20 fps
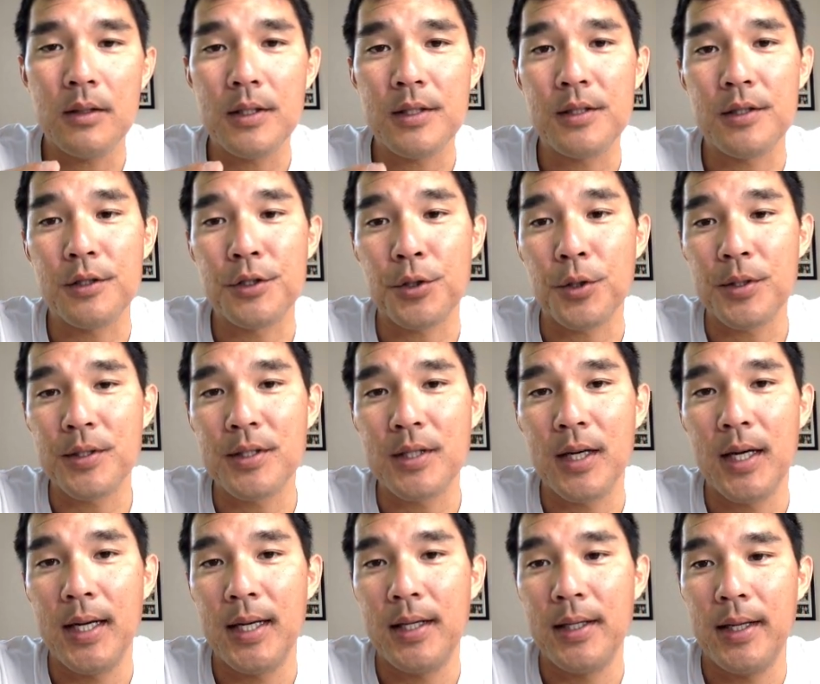just the short
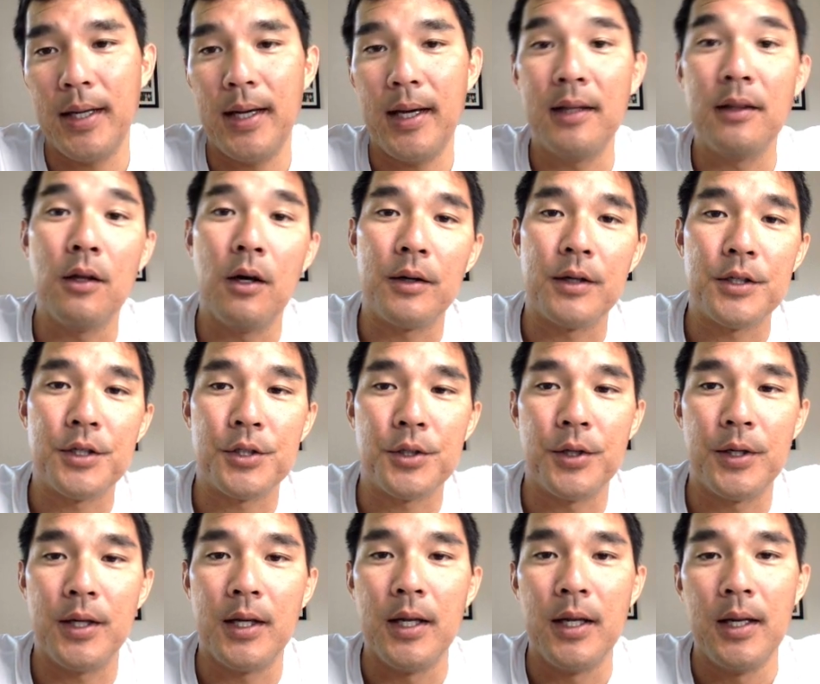side and long and
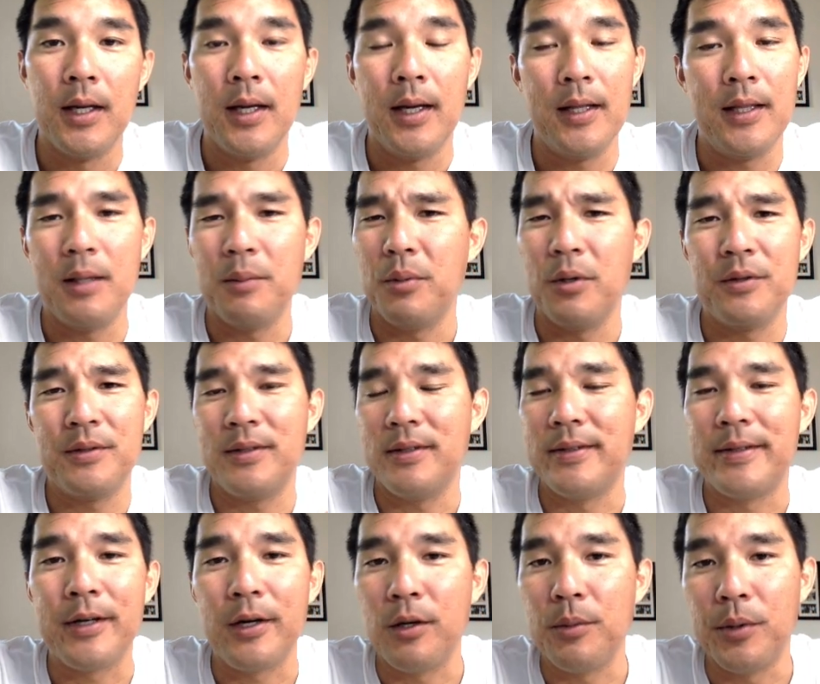short, and they both
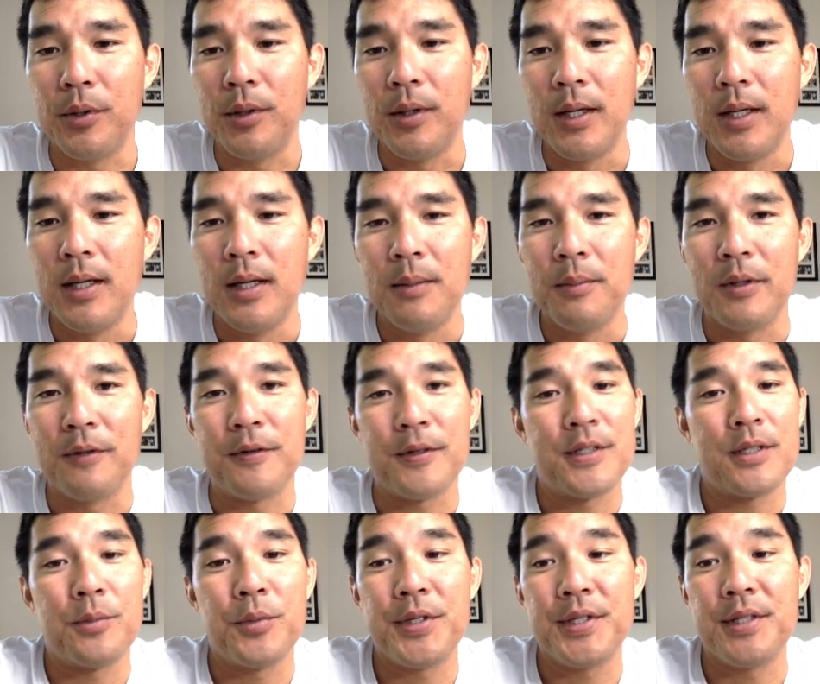did terrible. But
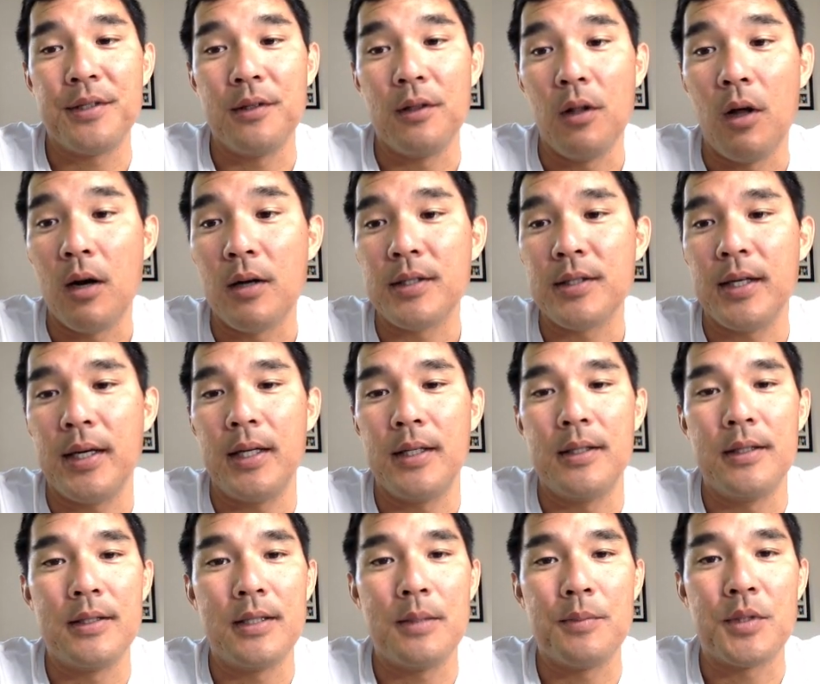for some reason, the long
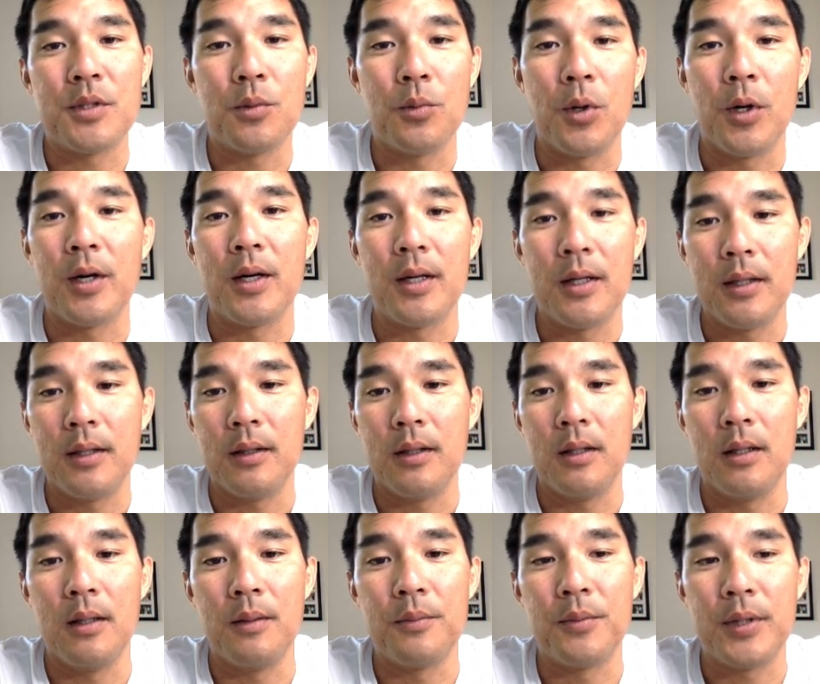side seems to work
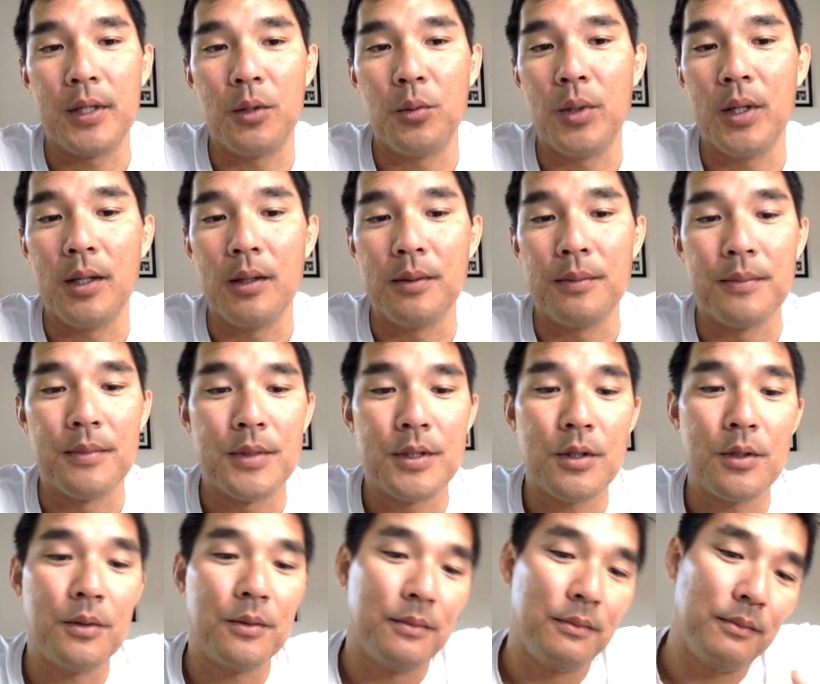uh, pretty well.
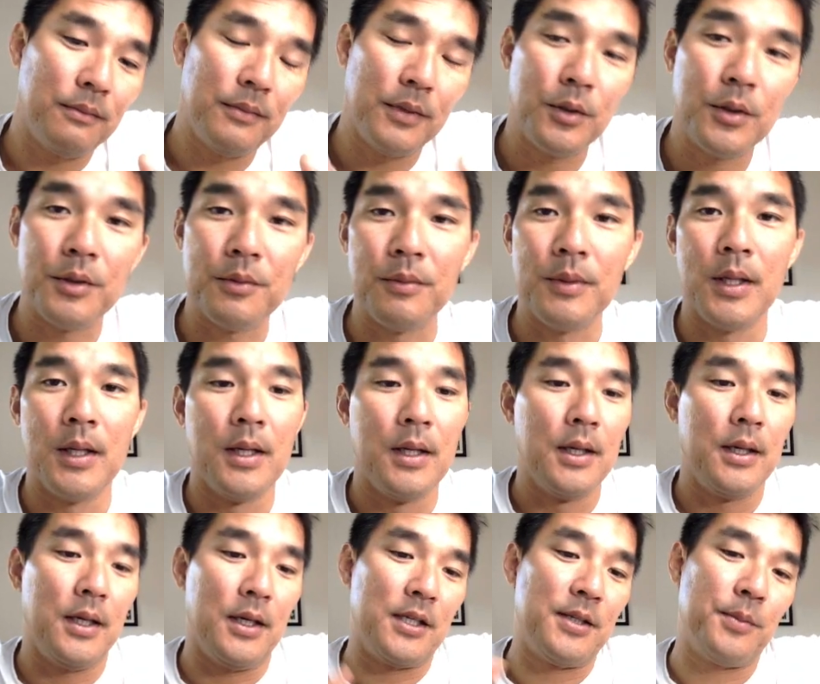So you could
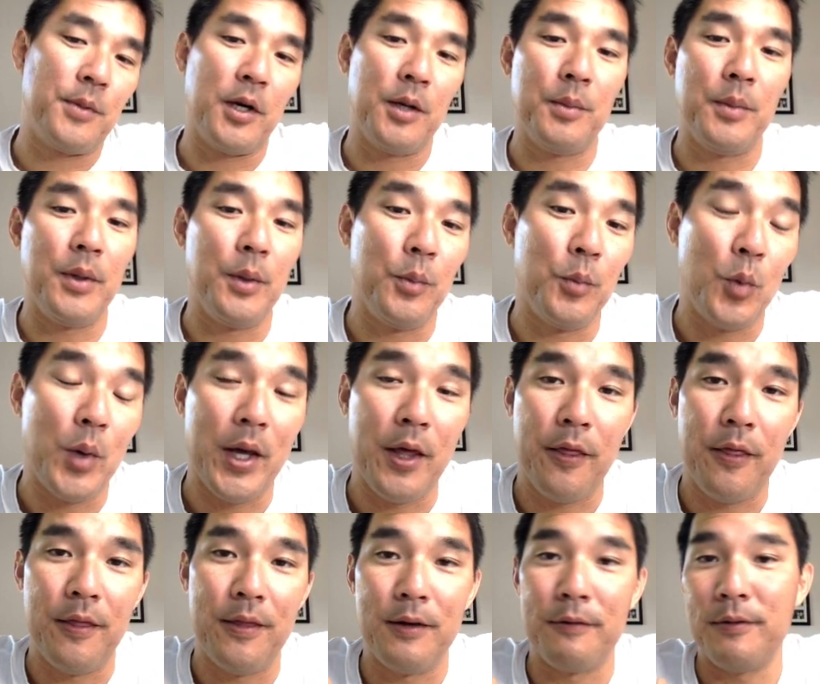experiment
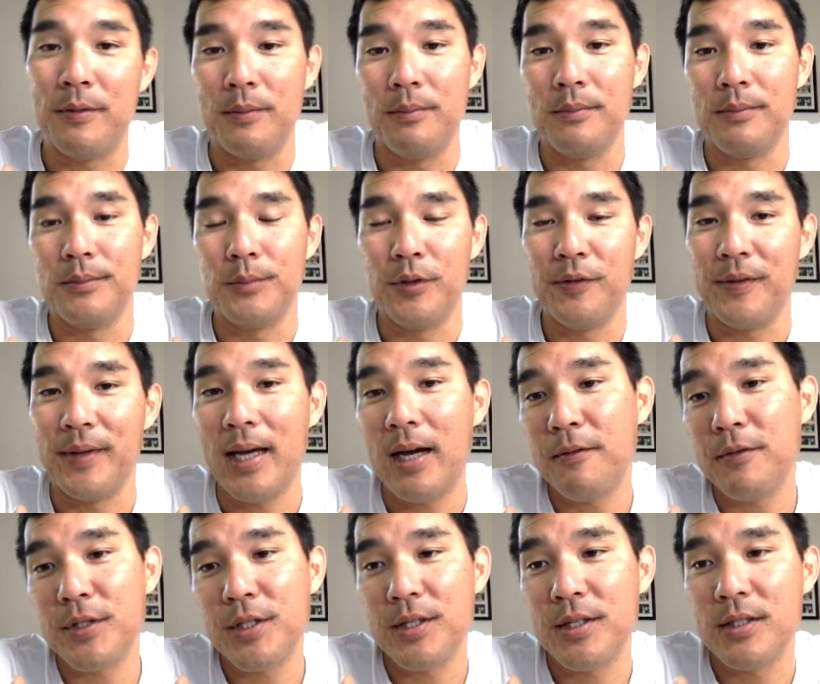with different moving
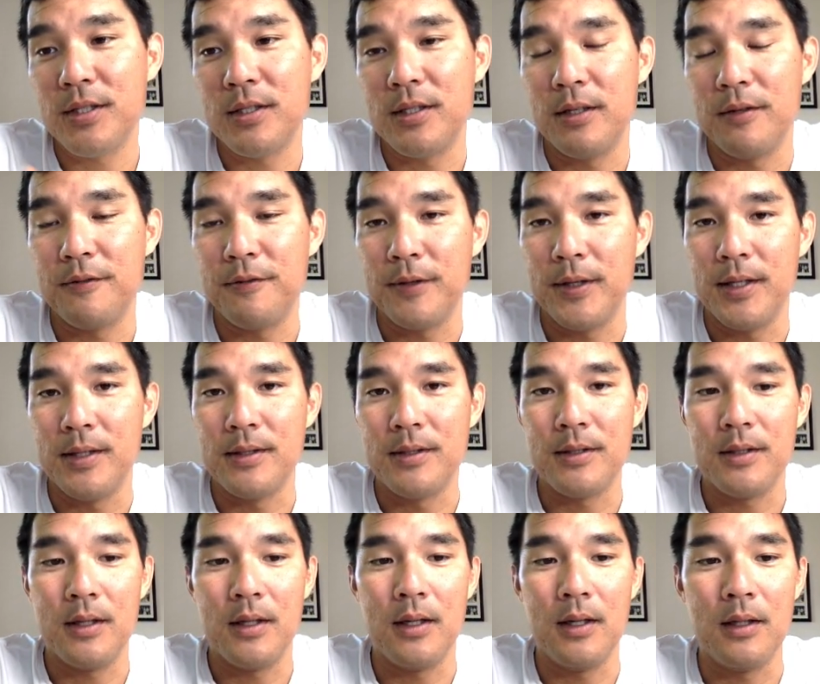averages,
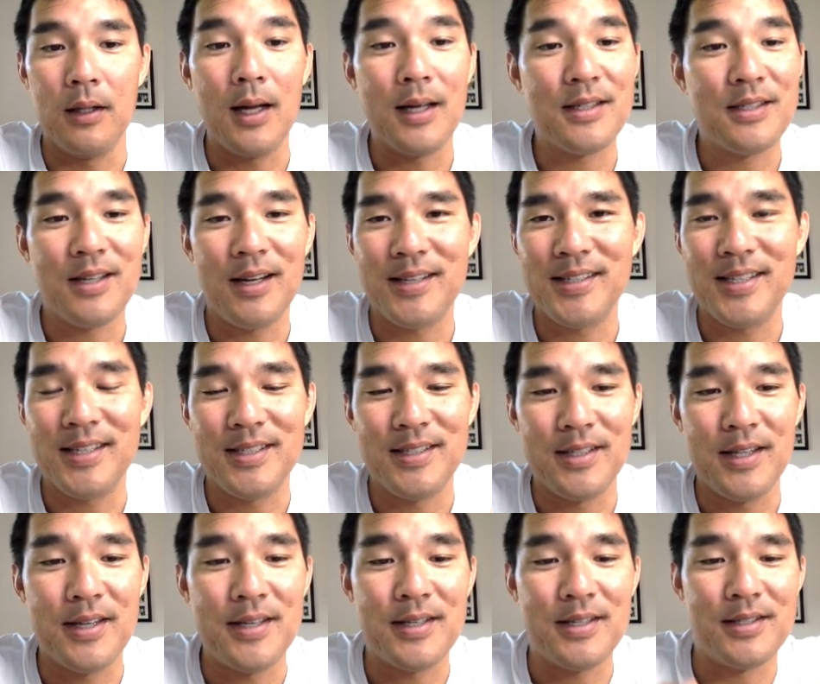different uh, lot
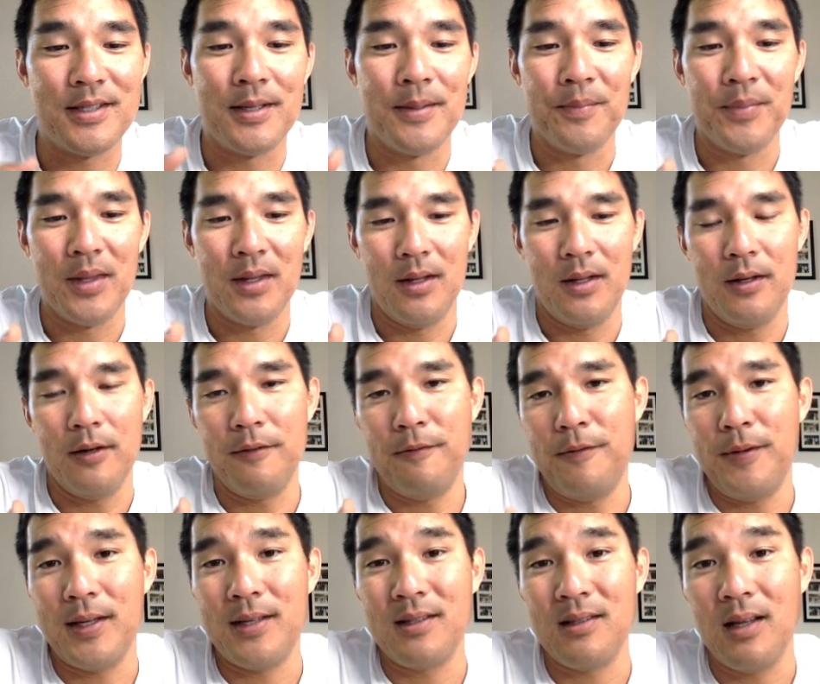sizes. This is a
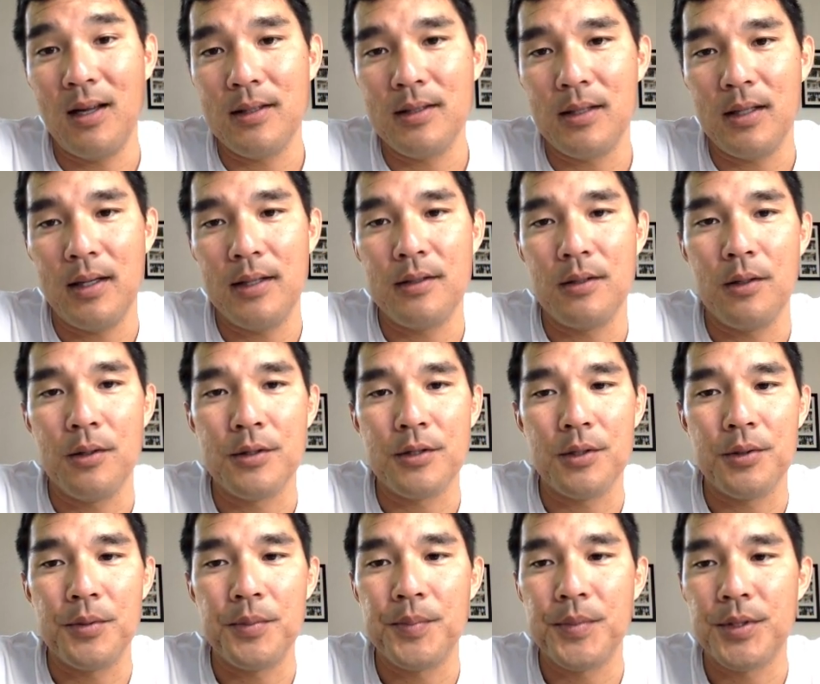fixed lot size
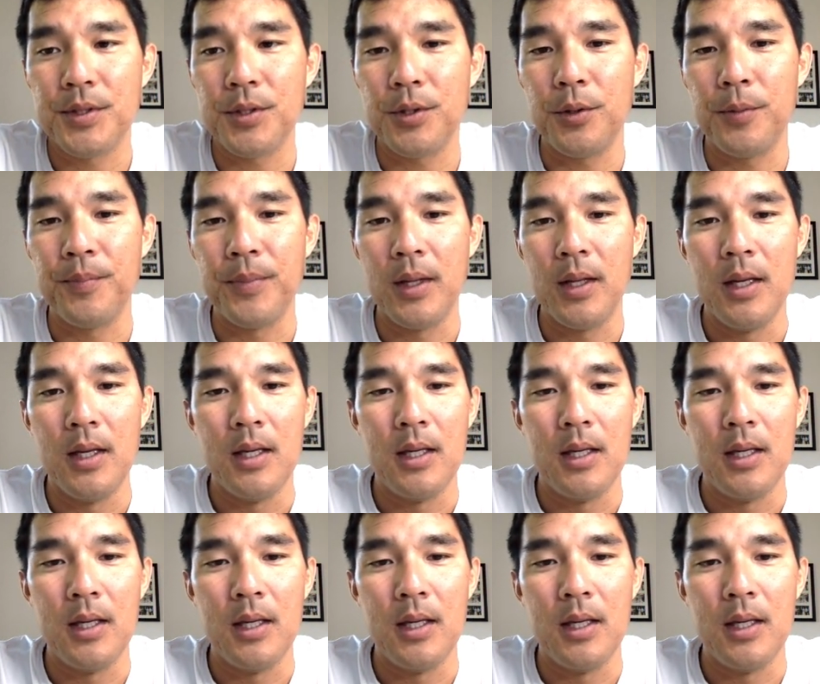also. So